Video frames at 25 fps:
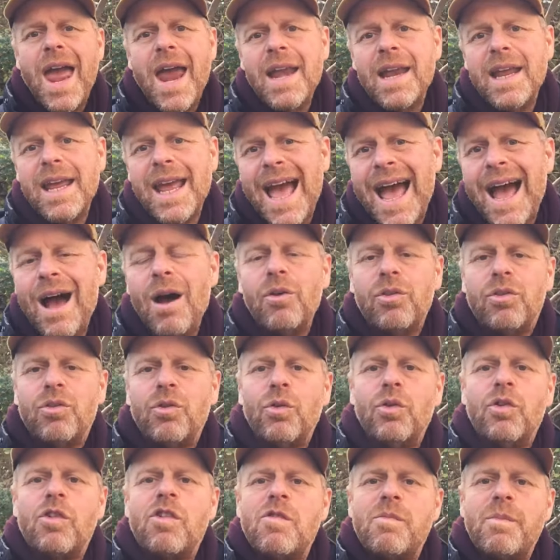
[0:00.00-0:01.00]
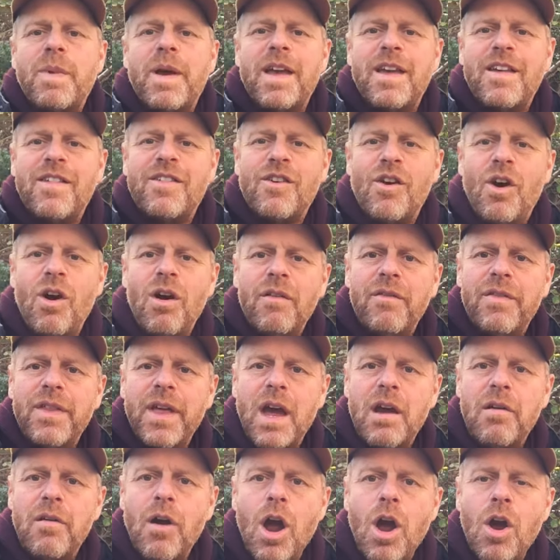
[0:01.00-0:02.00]
any outdoor space of
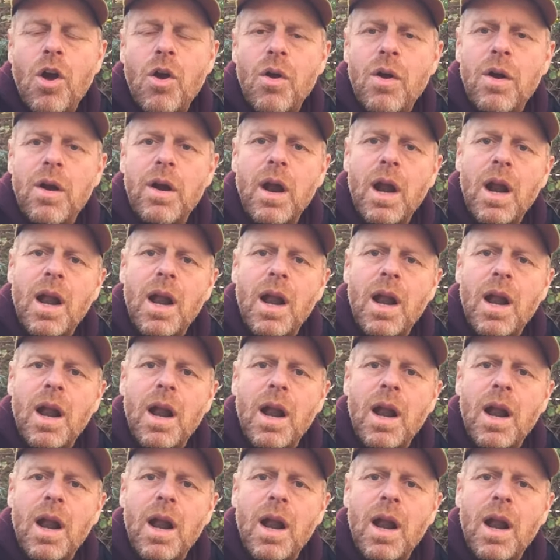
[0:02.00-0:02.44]
their own,